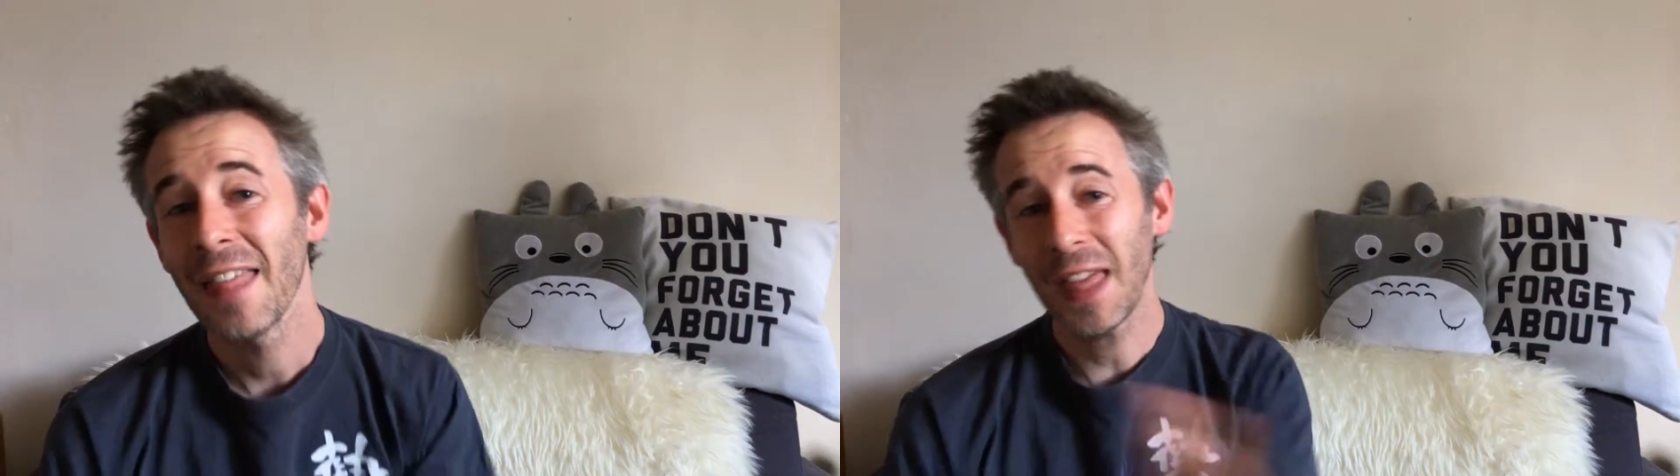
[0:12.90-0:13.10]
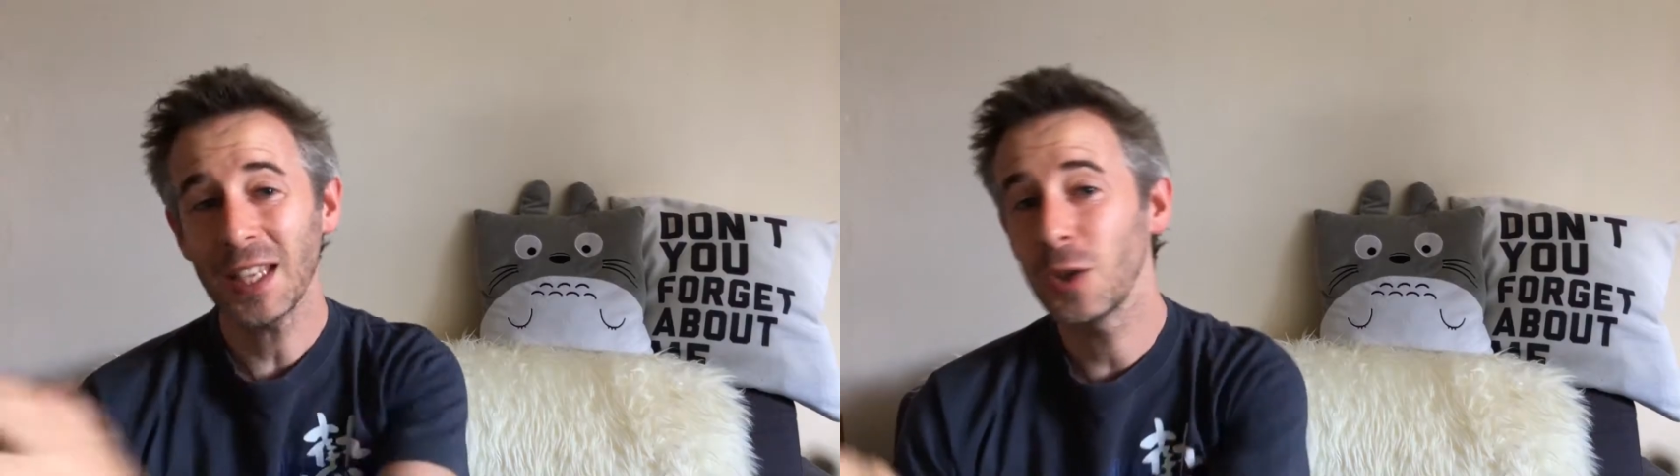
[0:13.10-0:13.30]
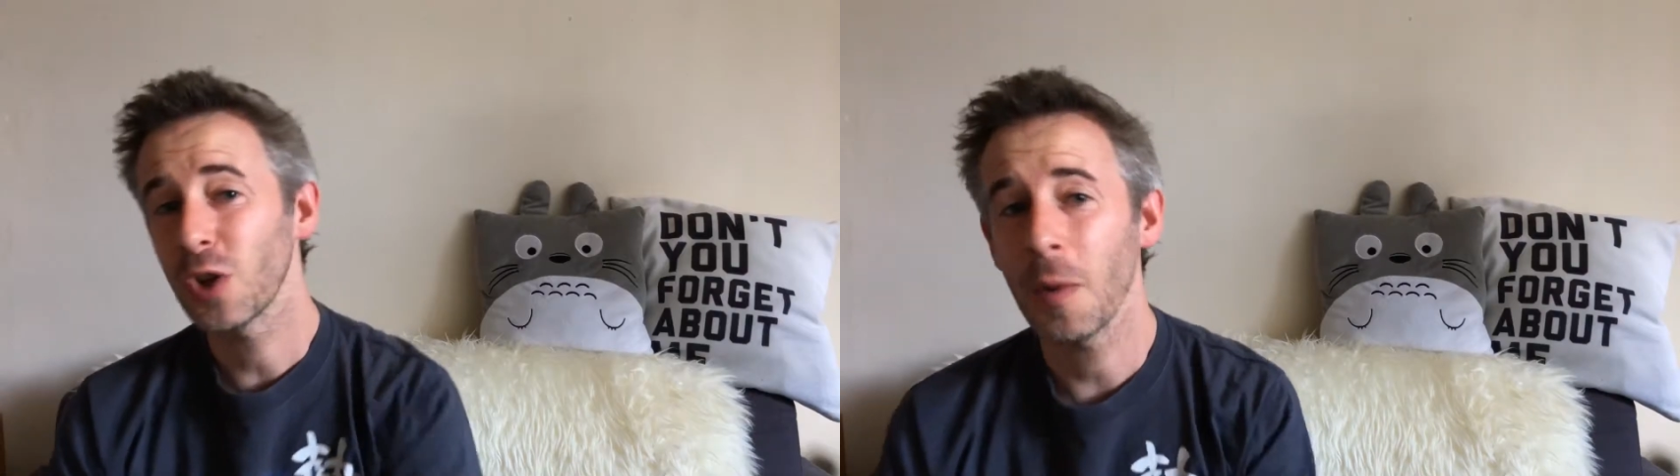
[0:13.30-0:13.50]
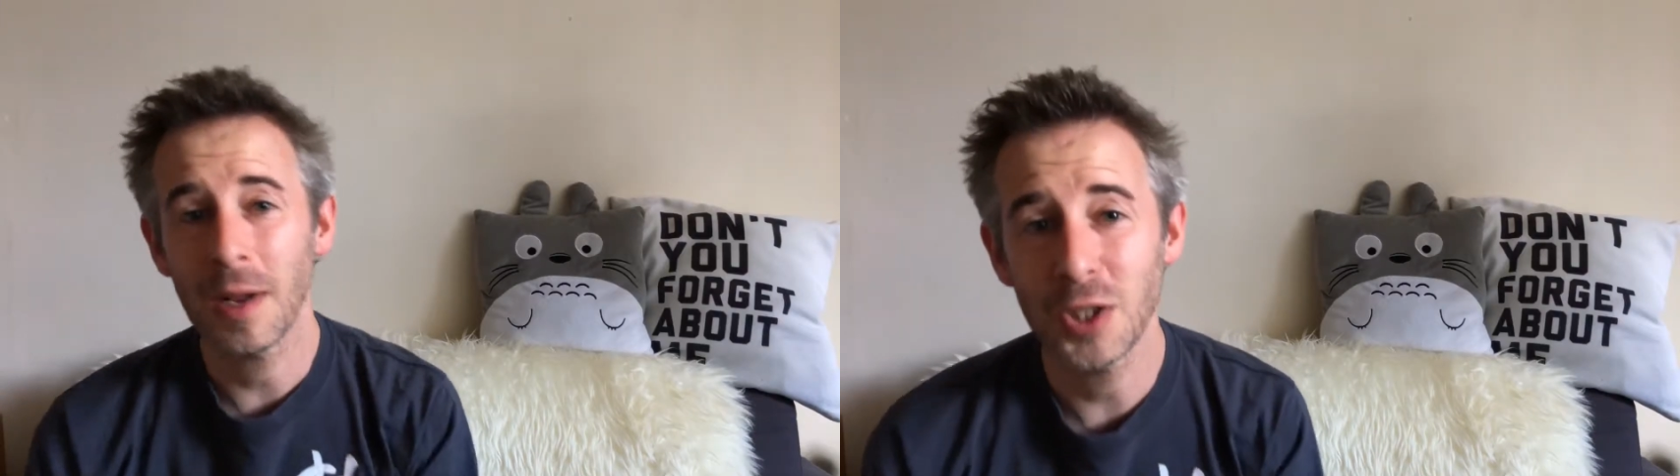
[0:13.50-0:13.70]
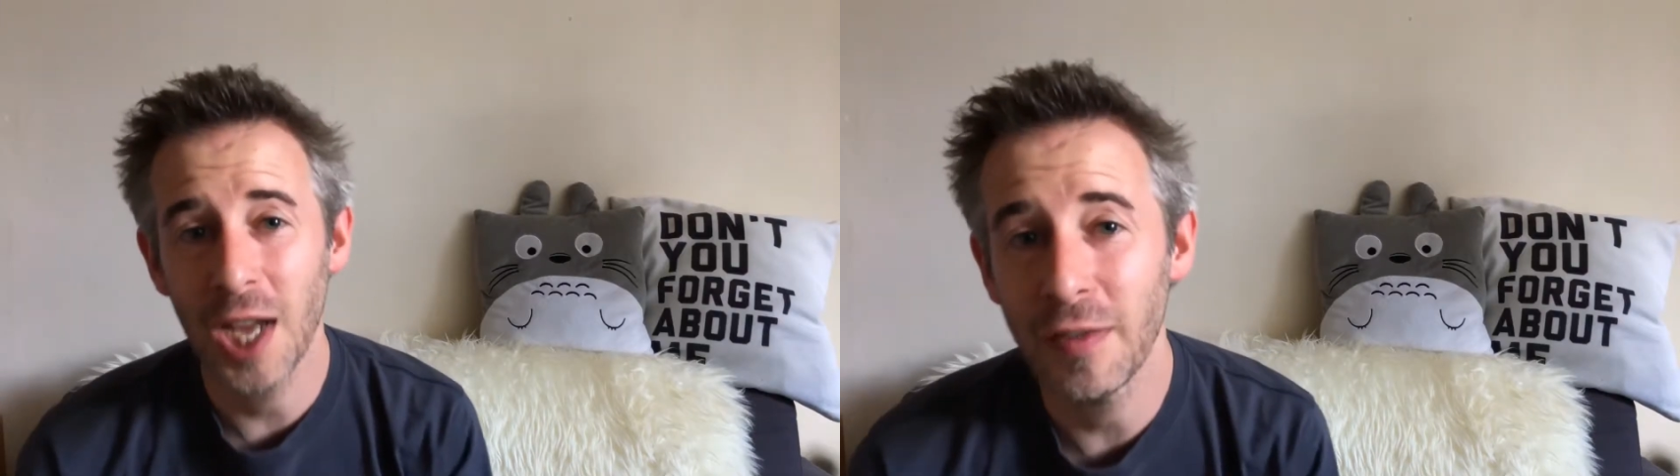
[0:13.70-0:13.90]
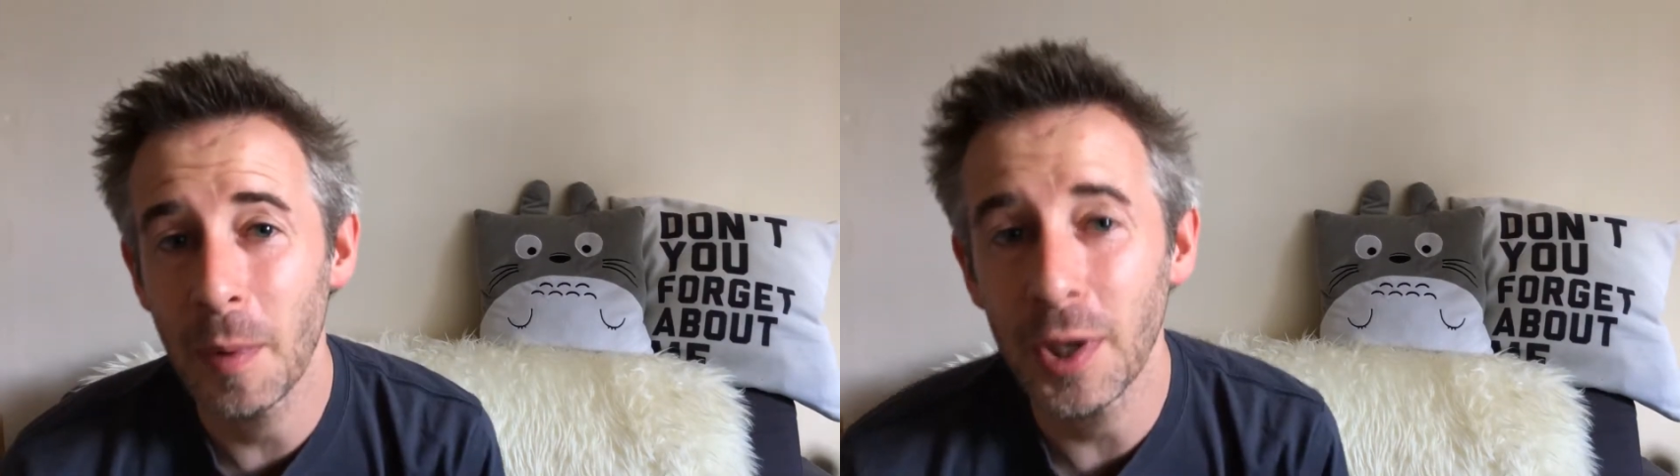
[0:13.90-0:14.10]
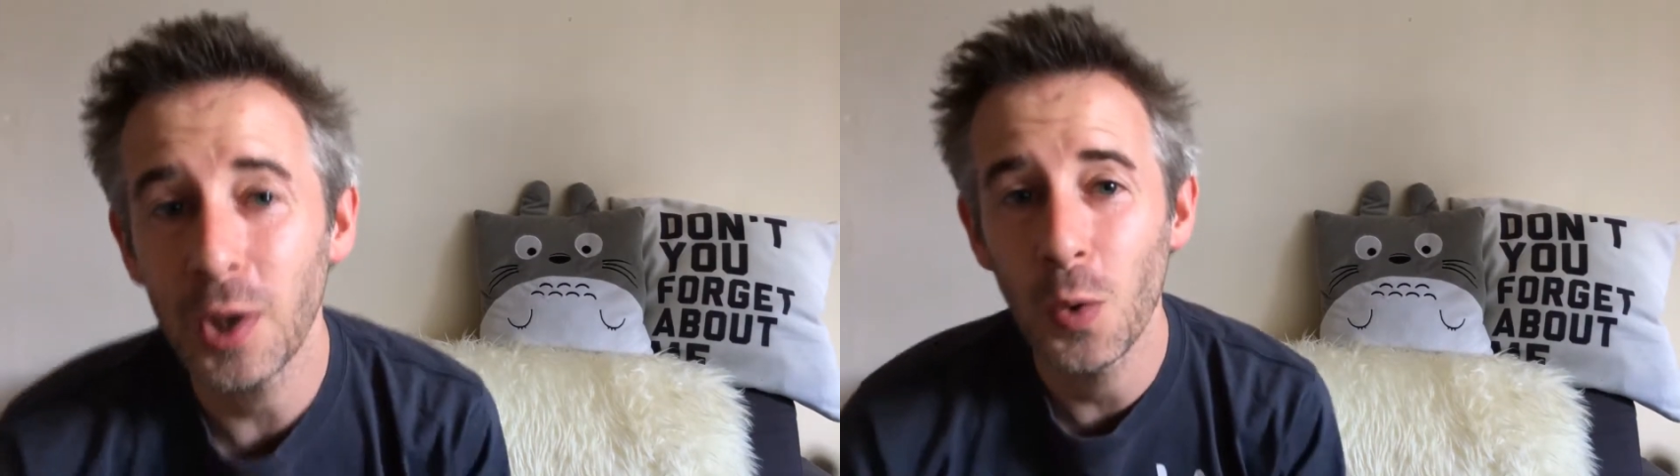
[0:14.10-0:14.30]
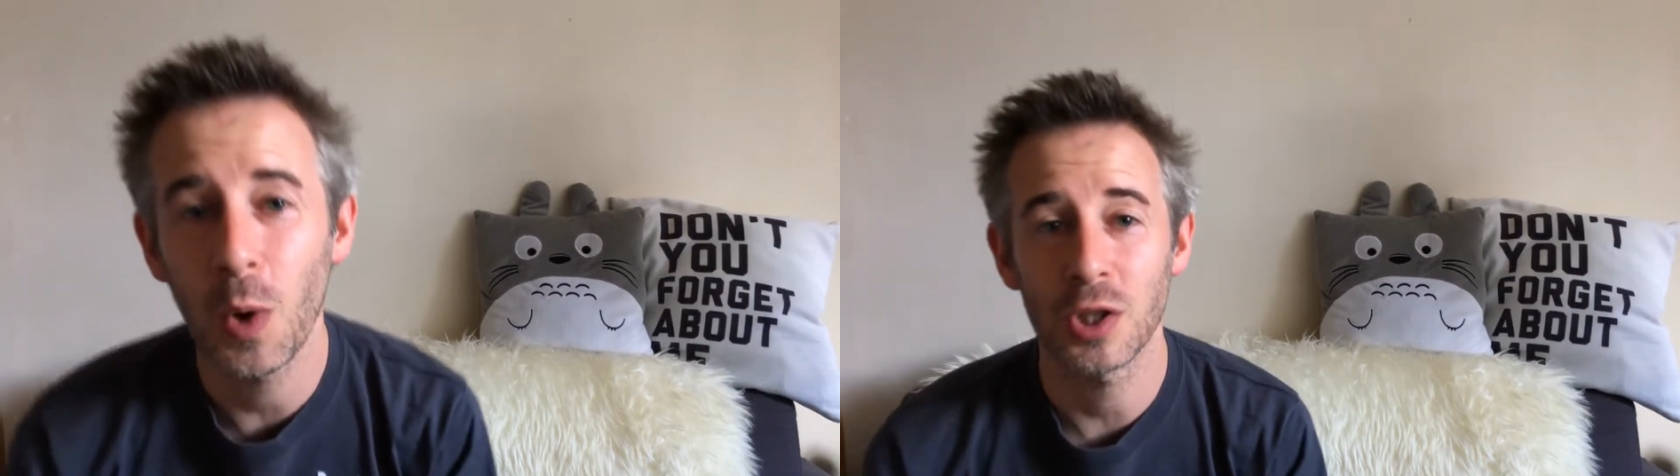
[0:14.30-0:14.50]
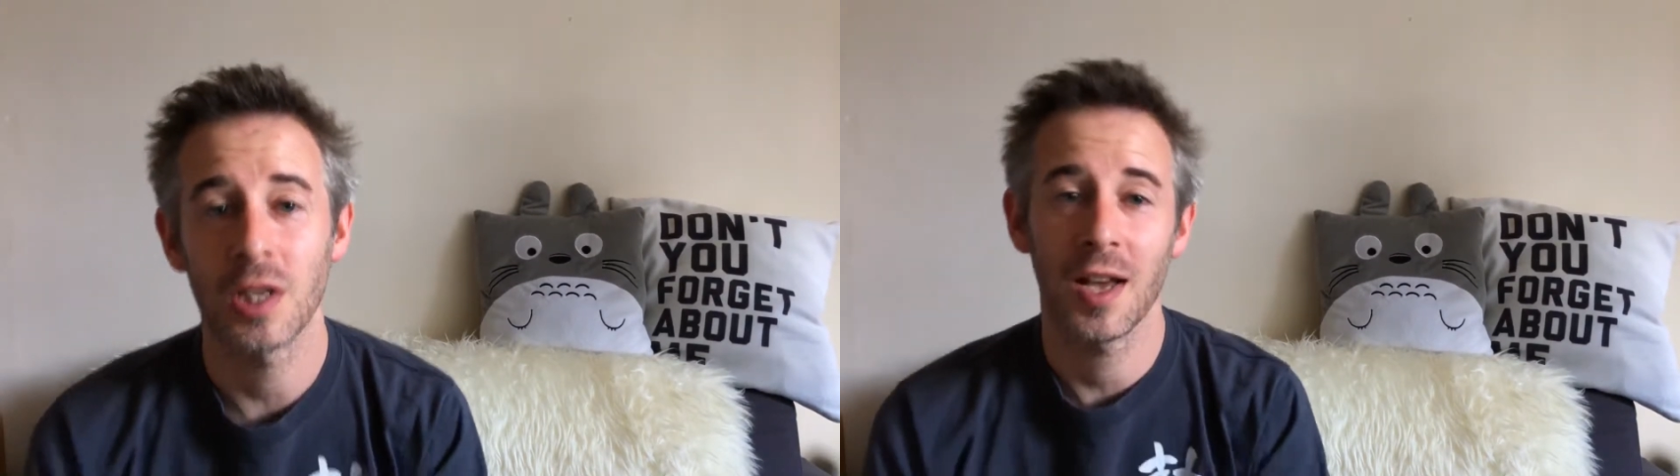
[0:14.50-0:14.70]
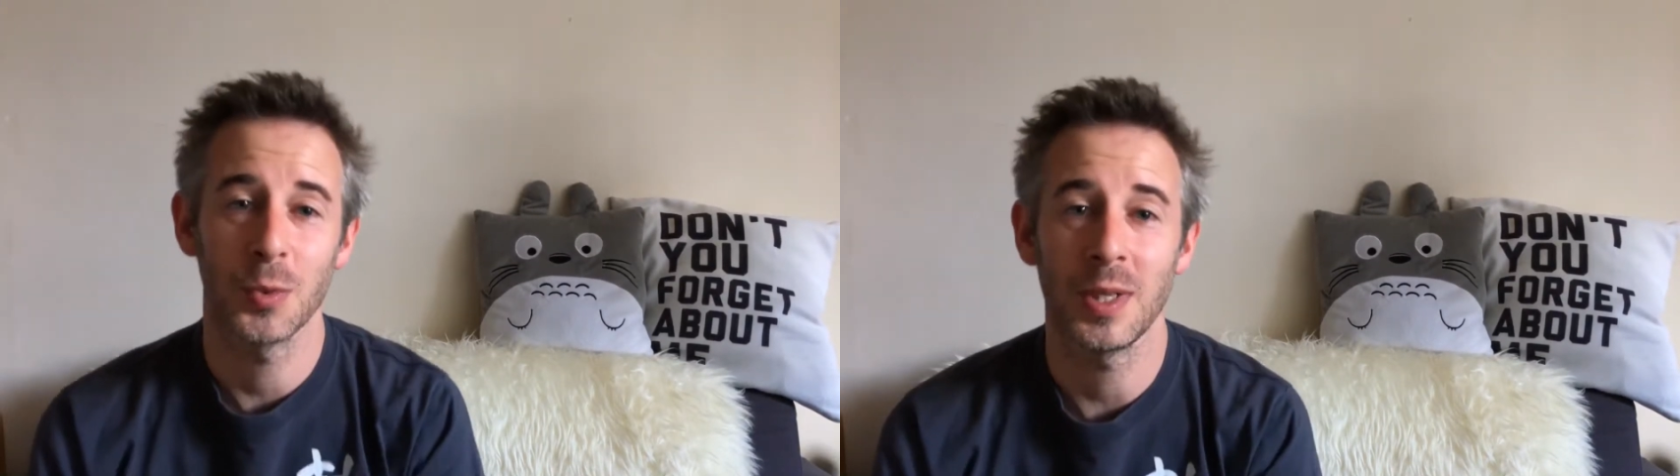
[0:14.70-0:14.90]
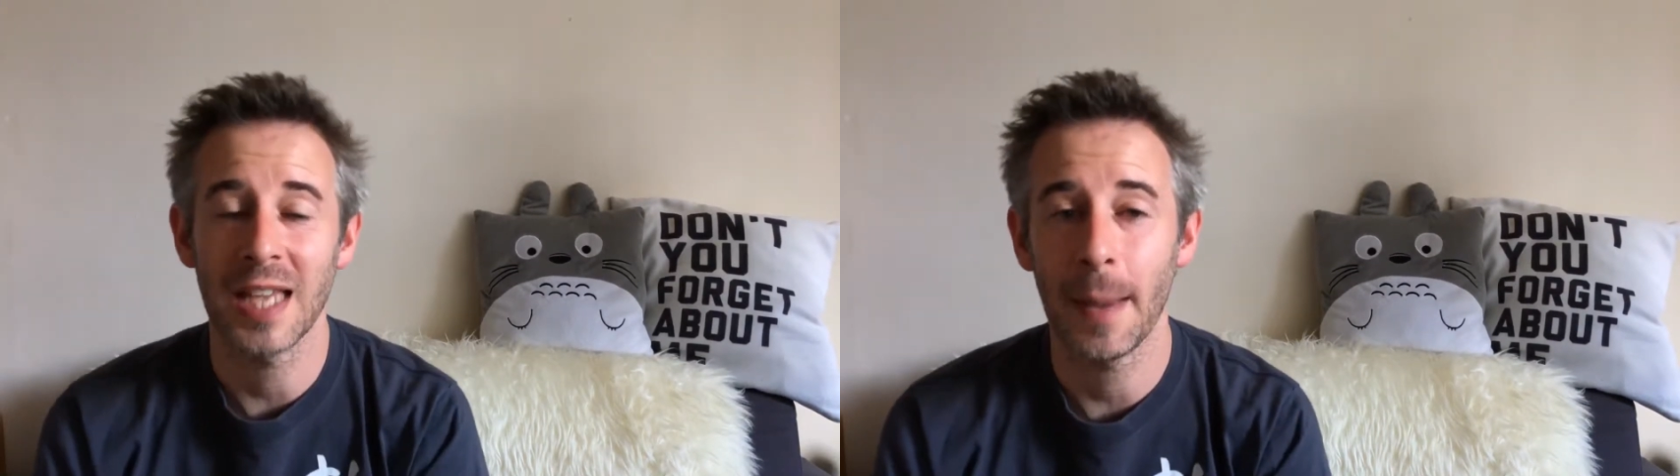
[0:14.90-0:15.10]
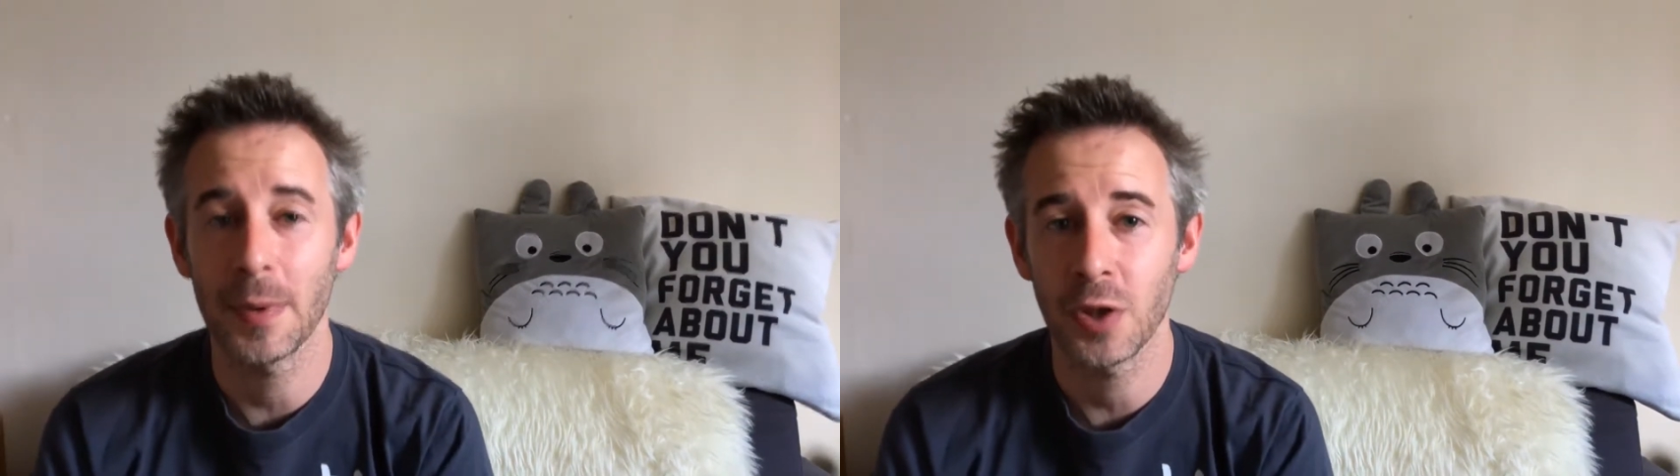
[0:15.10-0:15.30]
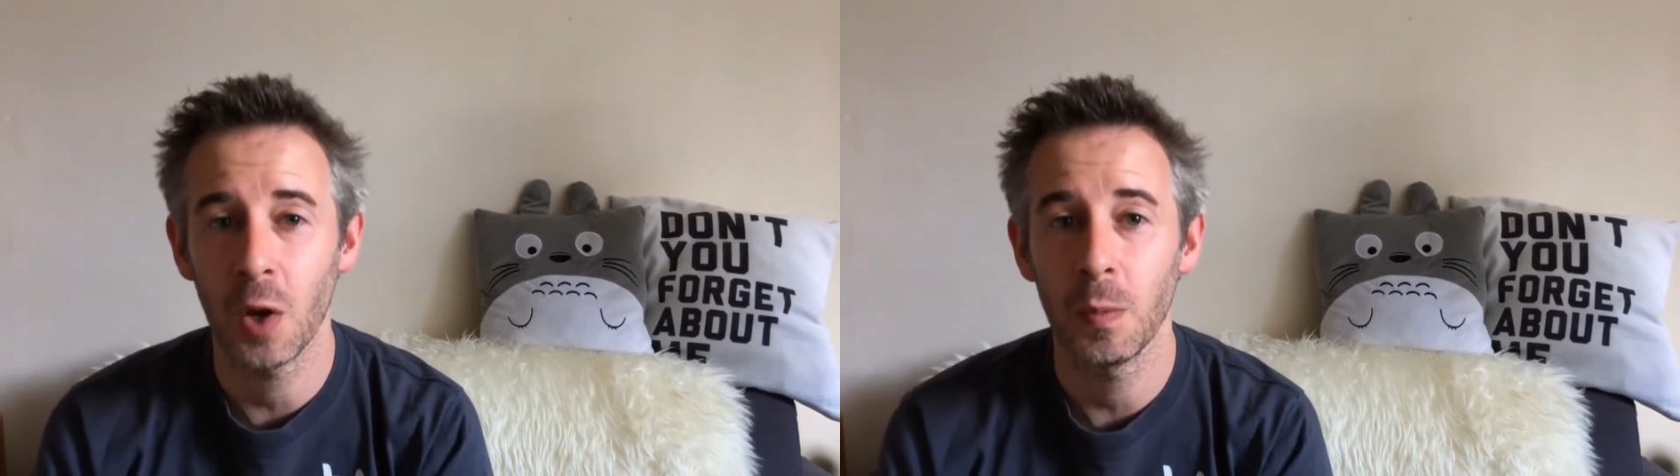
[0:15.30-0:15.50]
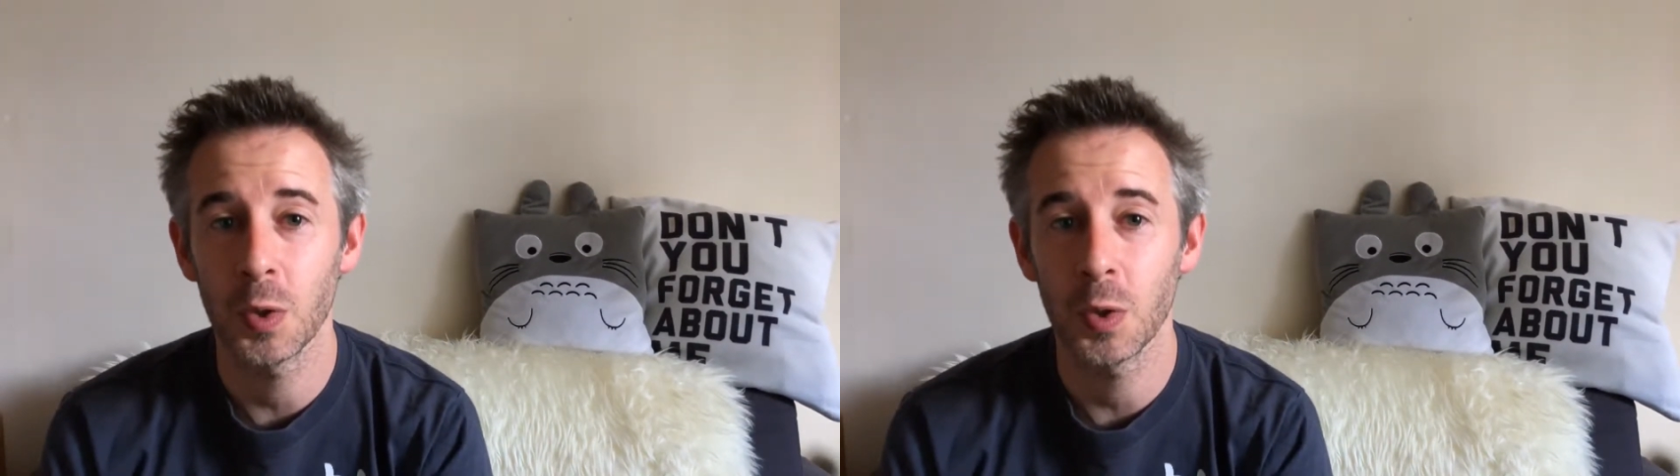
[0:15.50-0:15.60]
Thank you so much to everybody who watched last week's episode,